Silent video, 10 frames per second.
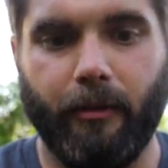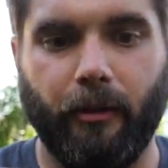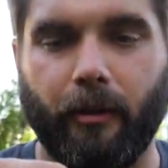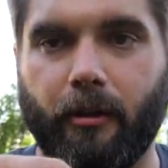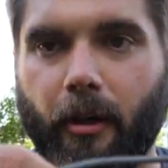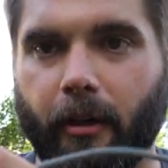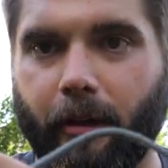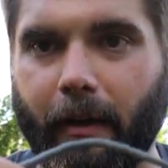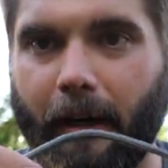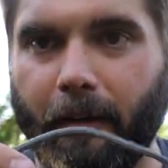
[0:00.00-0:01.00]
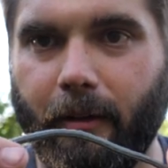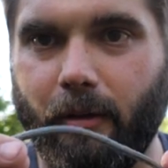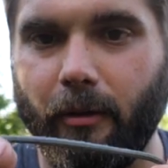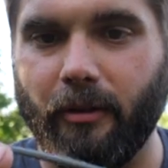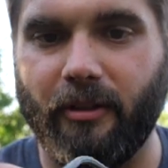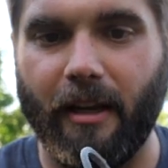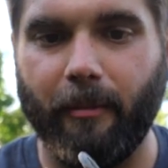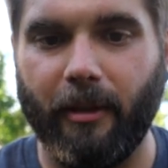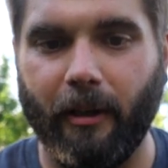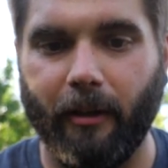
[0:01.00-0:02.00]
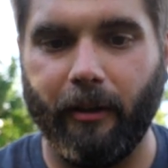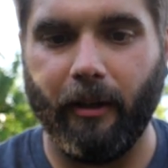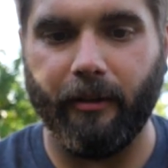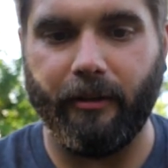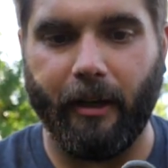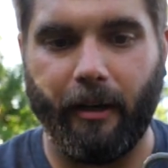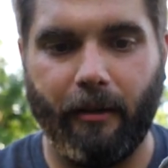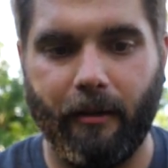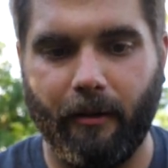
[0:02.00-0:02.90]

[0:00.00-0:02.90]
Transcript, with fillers: So you're gonna turn it around, do the same thing on the other side.